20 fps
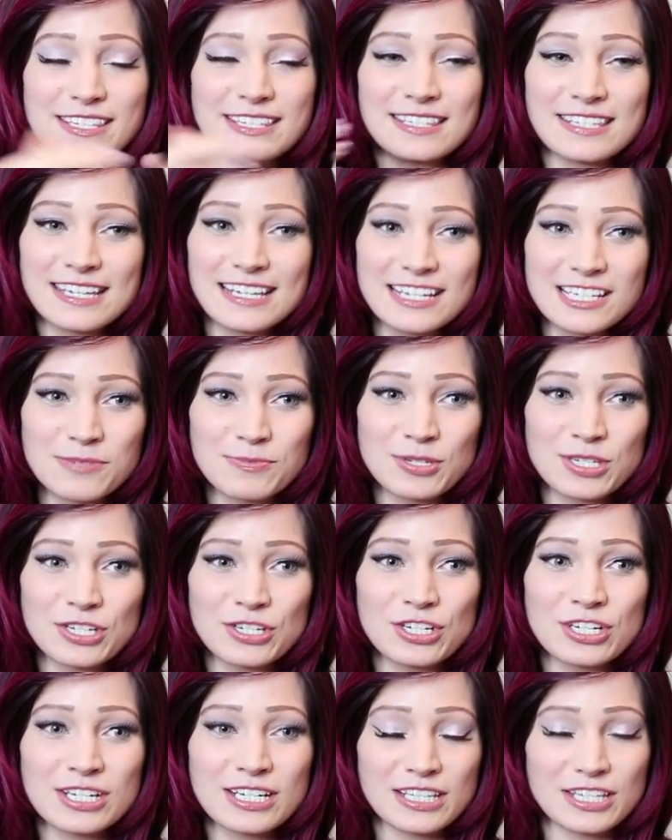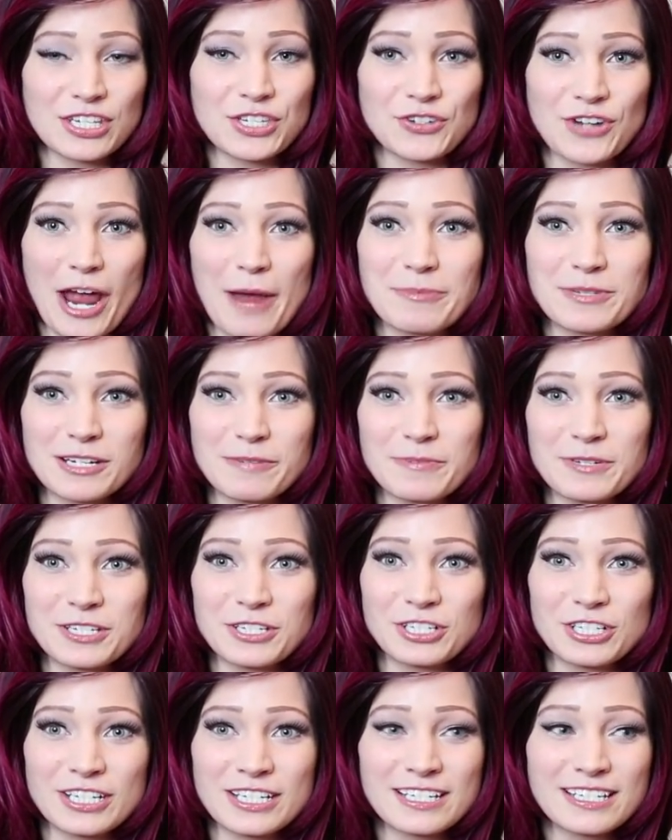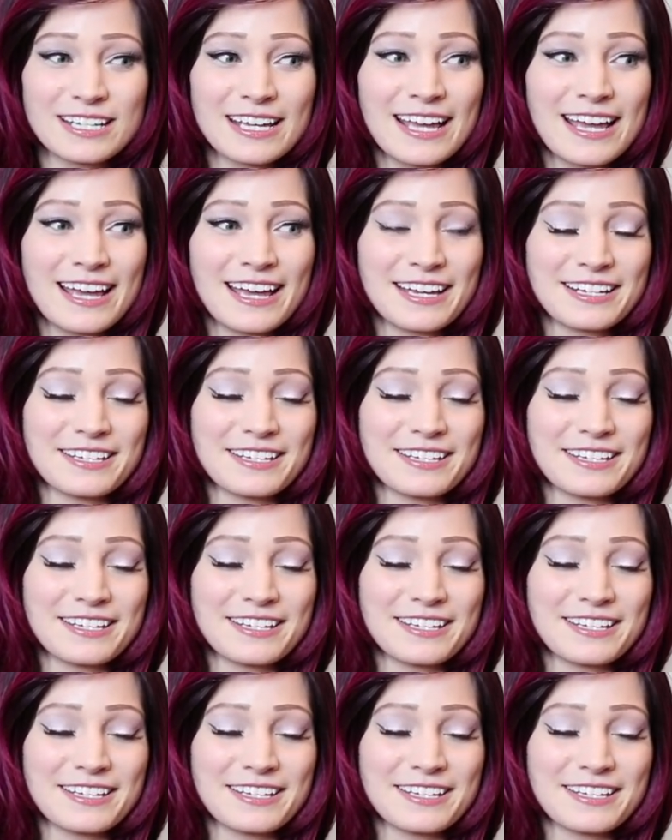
seat is positioned and the straps are positioned